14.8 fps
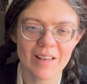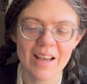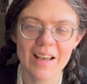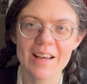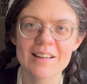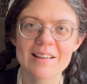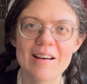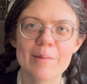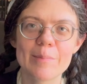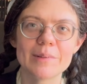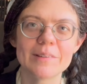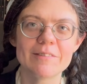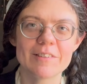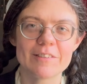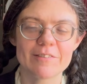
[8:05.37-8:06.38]
I had a
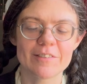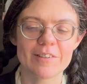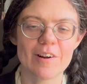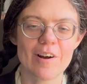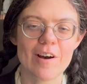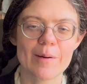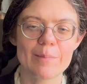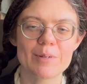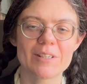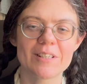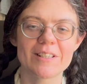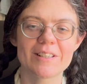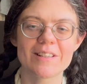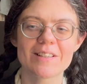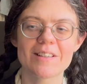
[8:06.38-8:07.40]
couple of different
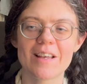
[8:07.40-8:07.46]
options.